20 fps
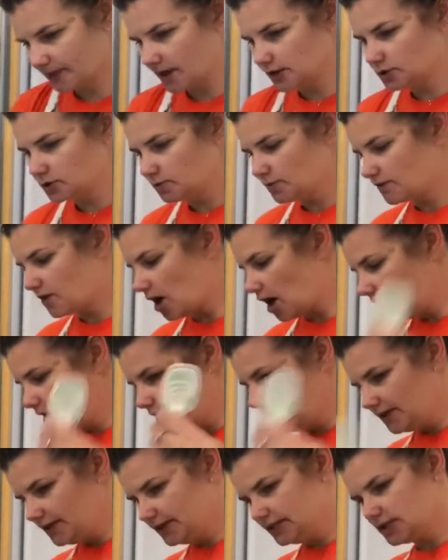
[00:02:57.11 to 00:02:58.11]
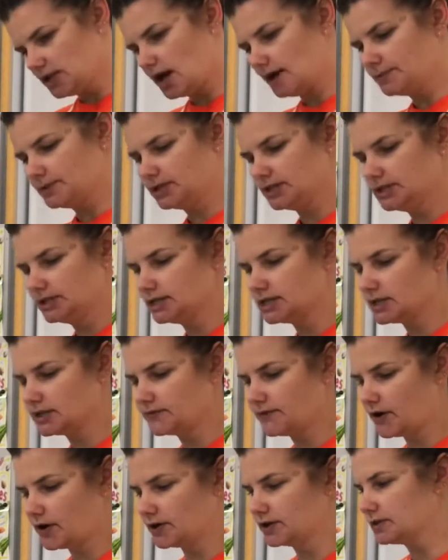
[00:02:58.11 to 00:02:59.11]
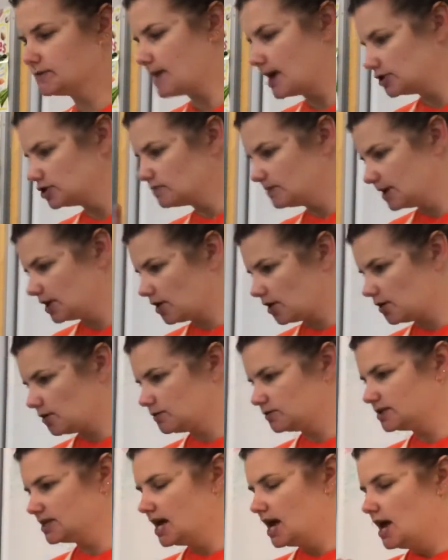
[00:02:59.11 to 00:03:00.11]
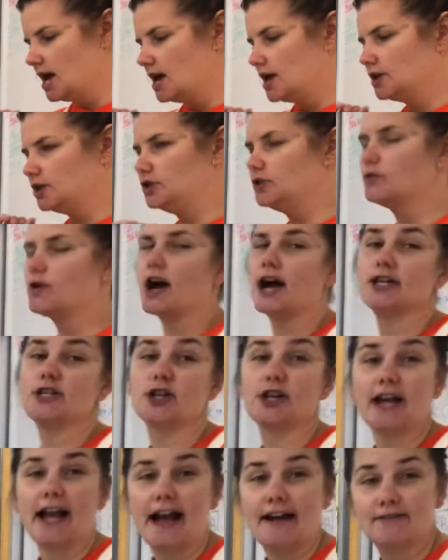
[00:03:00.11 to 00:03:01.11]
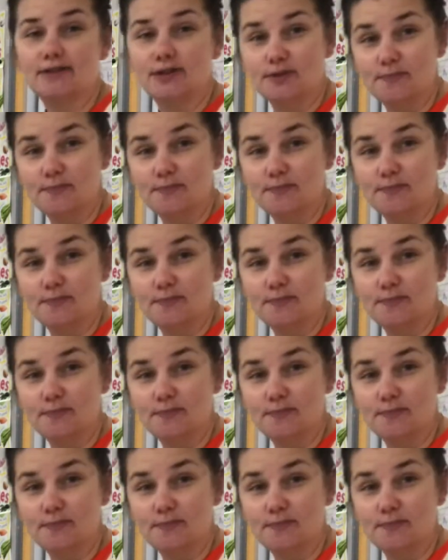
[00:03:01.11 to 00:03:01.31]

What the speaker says: So we've got all these options as far as measurement goes. You guys are gonna have to do